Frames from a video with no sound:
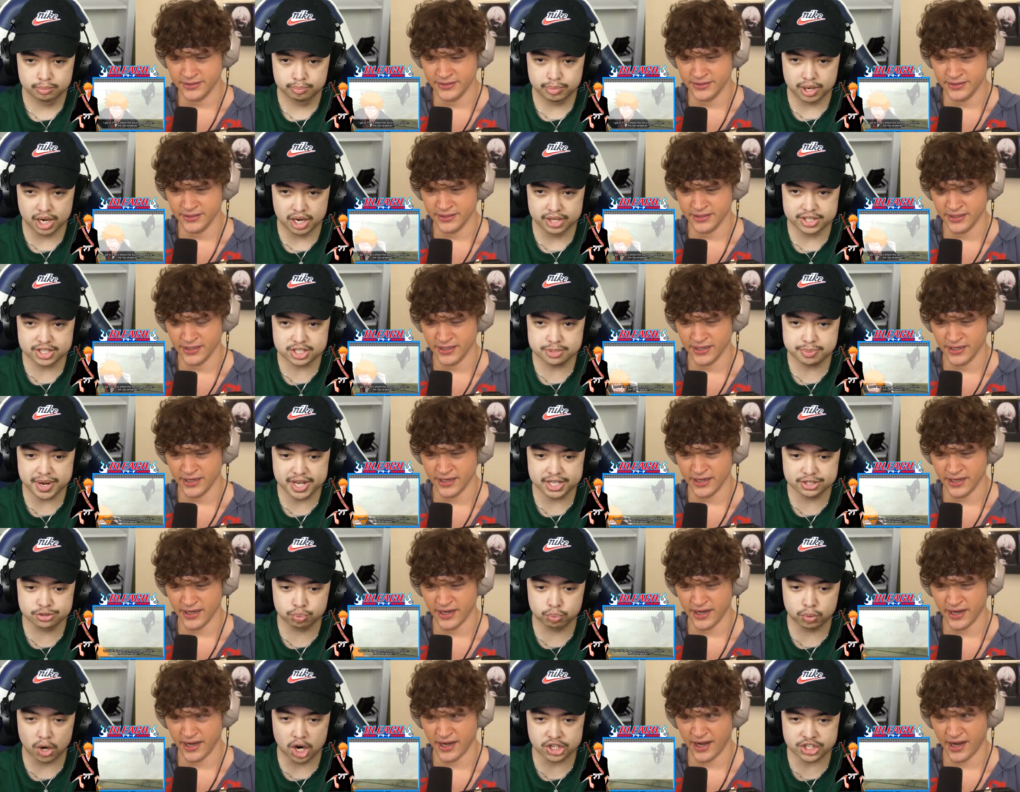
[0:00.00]
Speaker 1: Bro, this man's
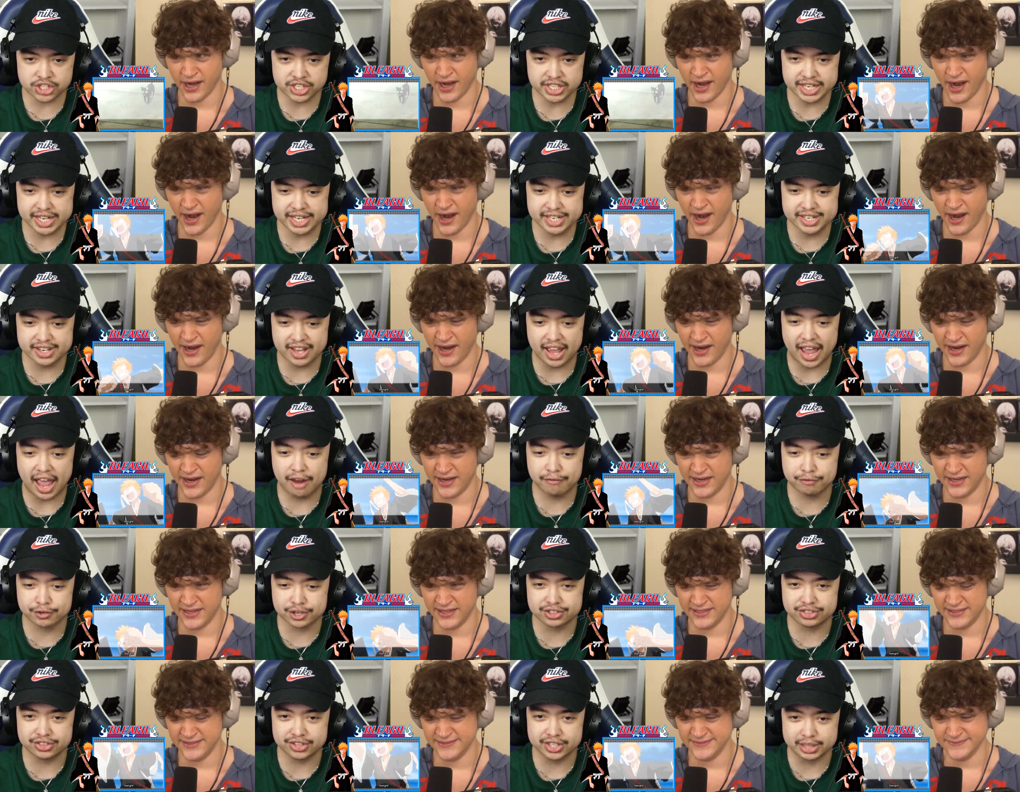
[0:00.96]
rushing into
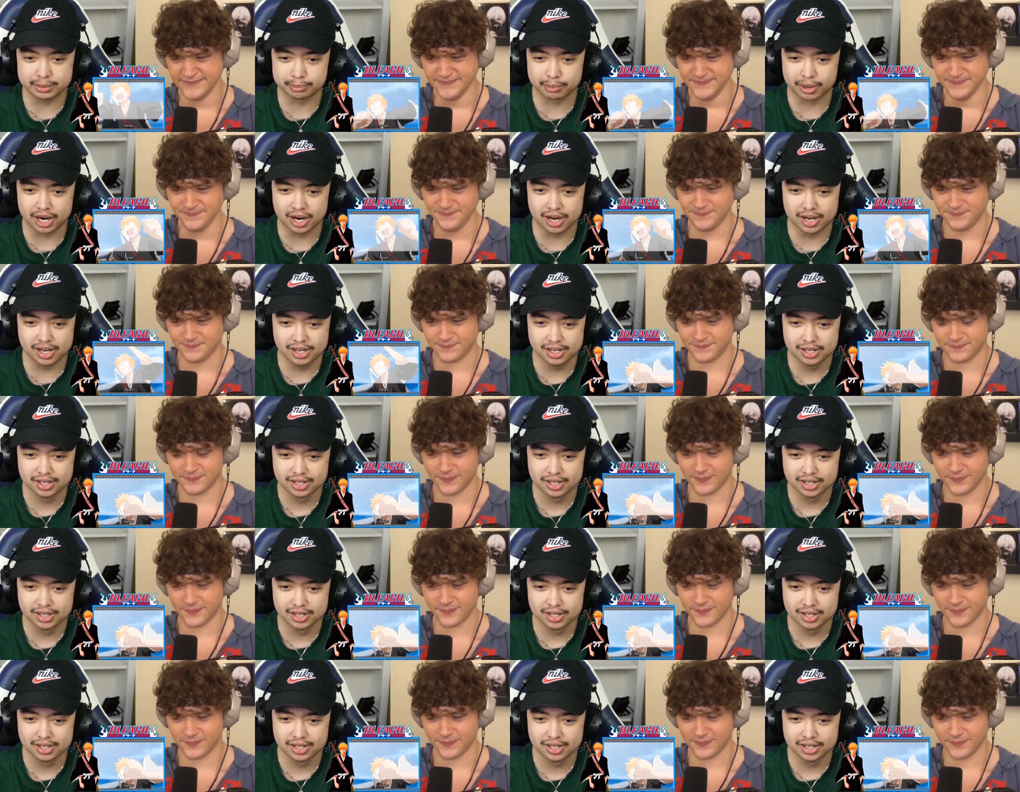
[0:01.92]
everything, bro.